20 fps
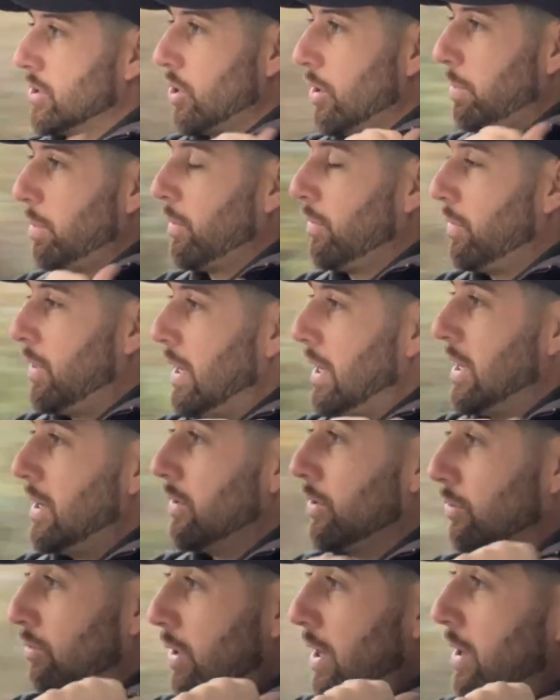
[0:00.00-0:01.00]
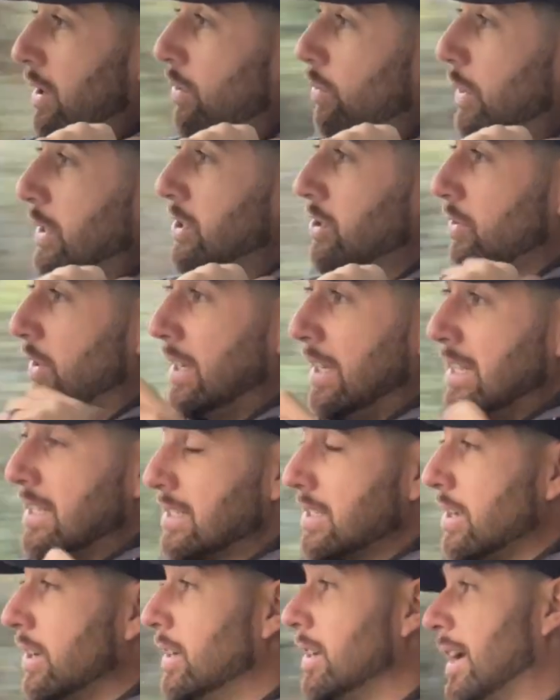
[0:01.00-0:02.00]
top of the rear windscreen
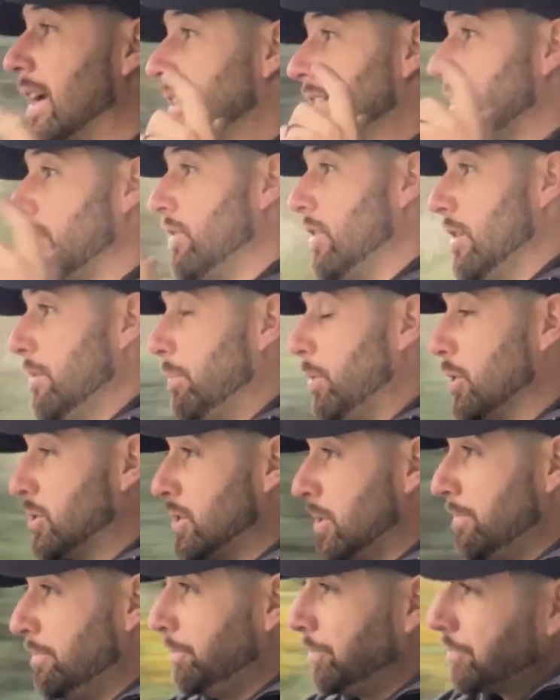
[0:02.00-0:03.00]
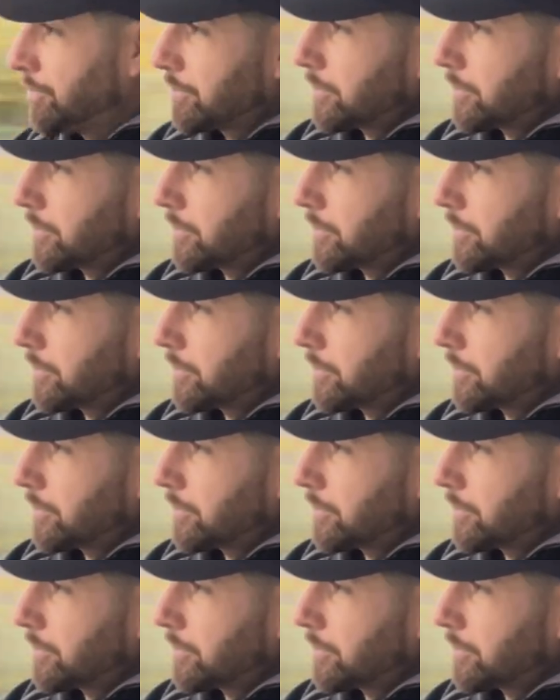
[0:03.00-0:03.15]
inside. I had to have it at the bottom,